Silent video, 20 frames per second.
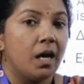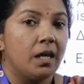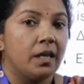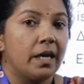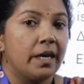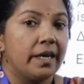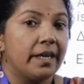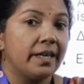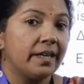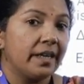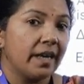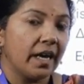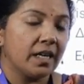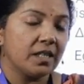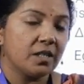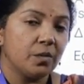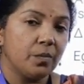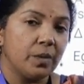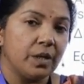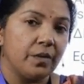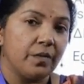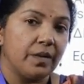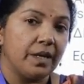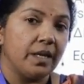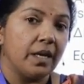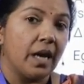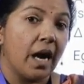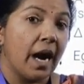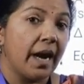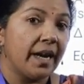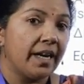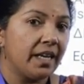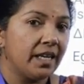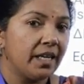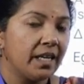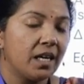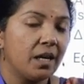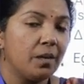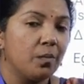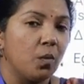the interaction between
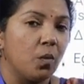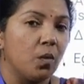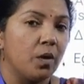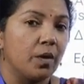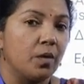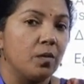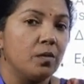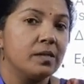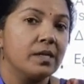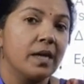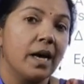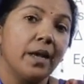identical molecules